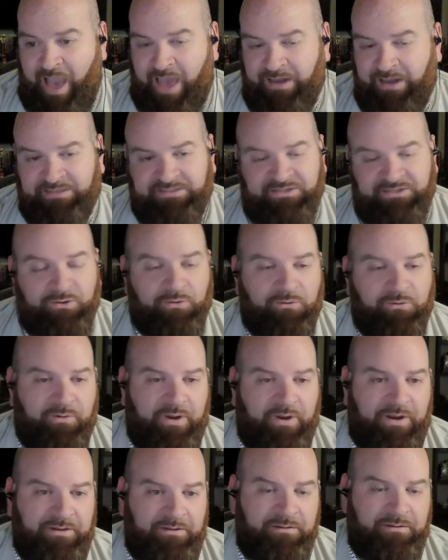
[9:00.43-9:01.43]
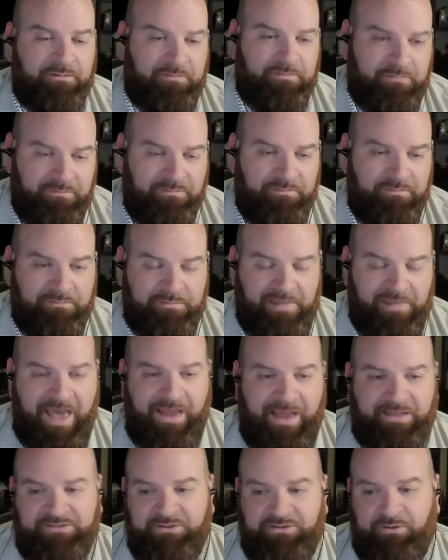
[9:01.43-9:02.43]
Addison O'Grady.
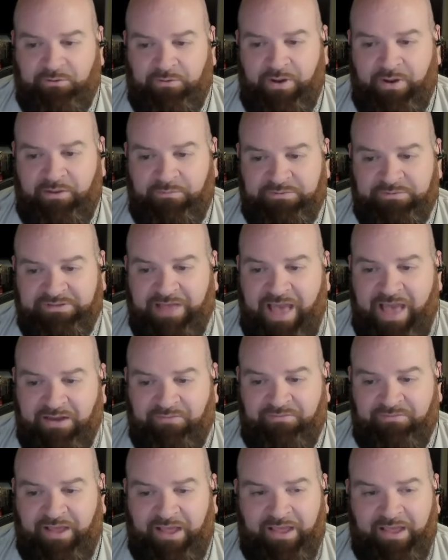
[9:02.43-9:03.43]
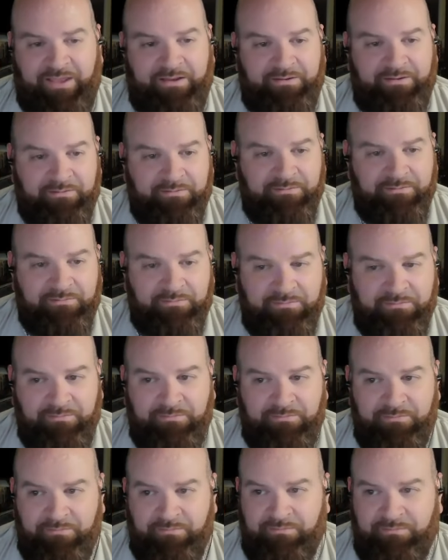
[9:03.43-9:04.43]
Addison O'Grady was 9 of 9.
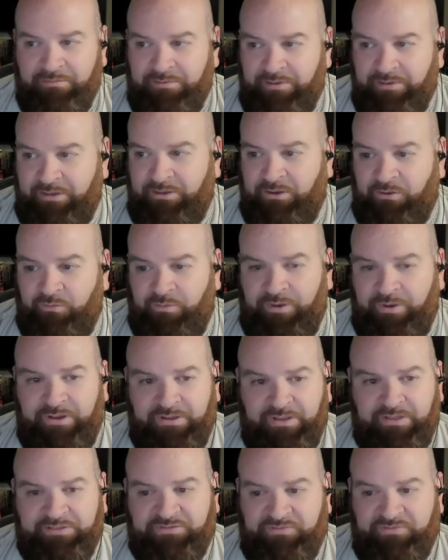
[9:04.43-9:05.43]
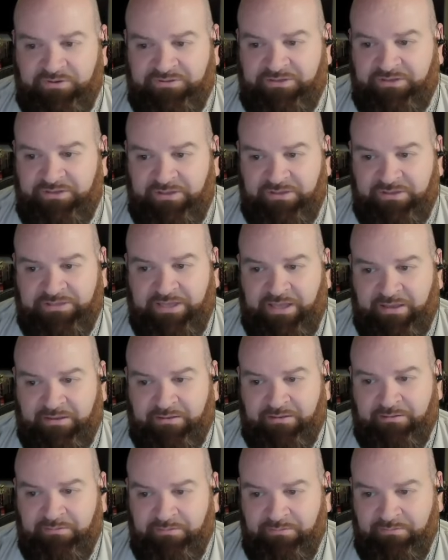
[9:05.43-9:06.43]
In their win against Virginia
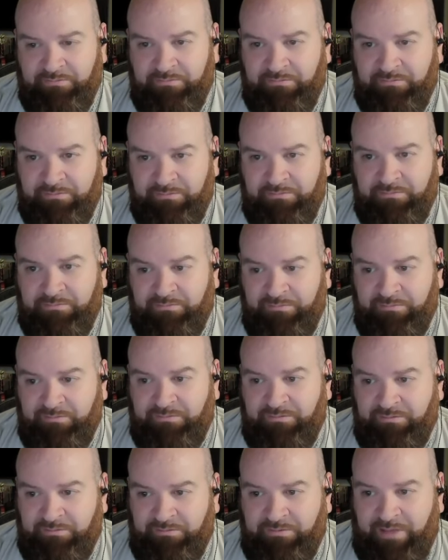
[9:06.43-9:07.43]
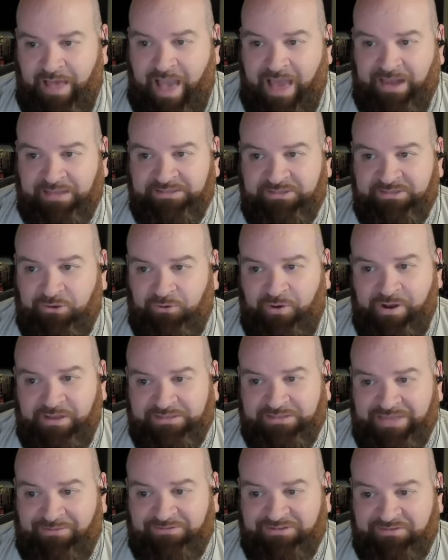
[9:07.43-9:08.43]
Tech. Addison
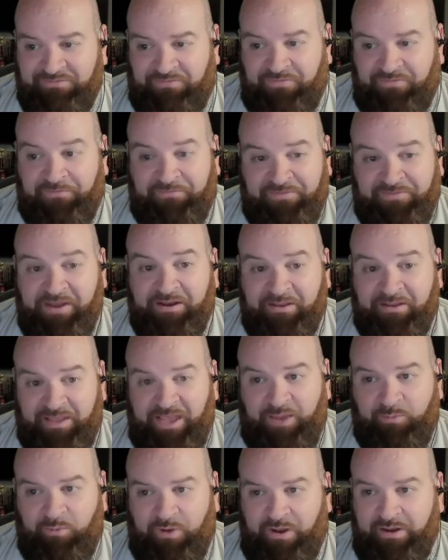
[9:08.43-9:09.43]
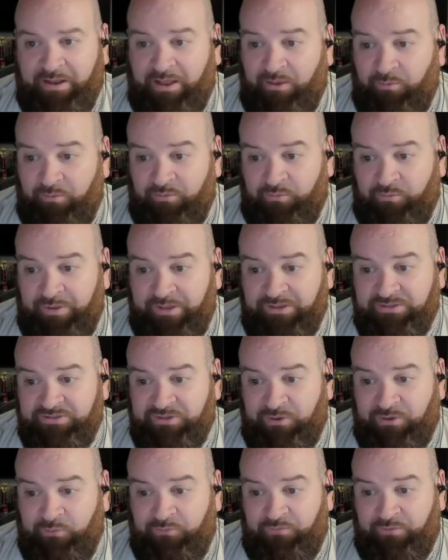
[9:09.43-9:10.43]
O'Grady is averaging 15 a game right now with
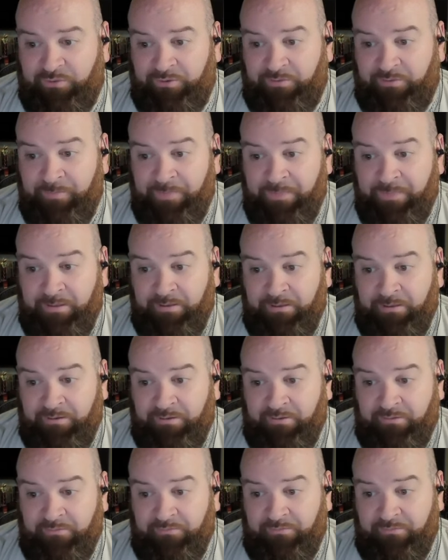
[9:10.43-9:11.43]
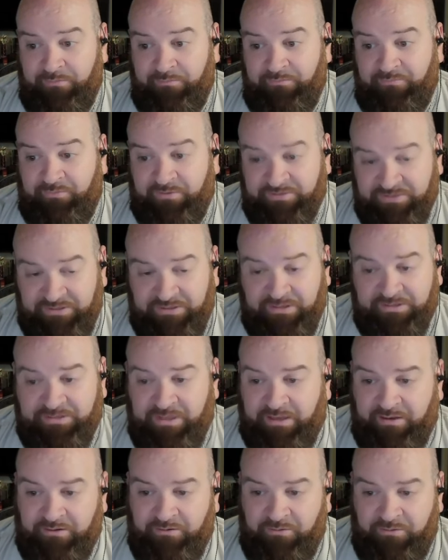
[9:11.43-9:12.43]
wins over Virginia
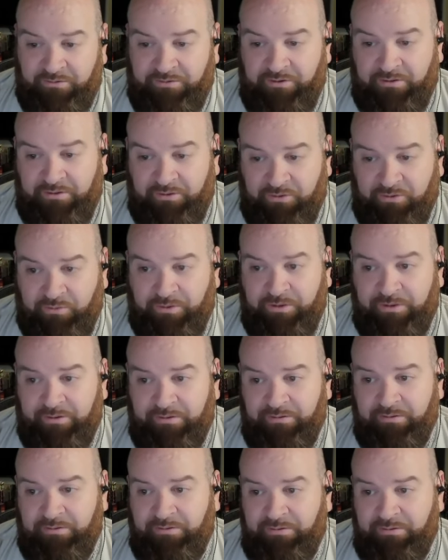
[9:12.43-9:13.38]
Tech and Northern Illinois.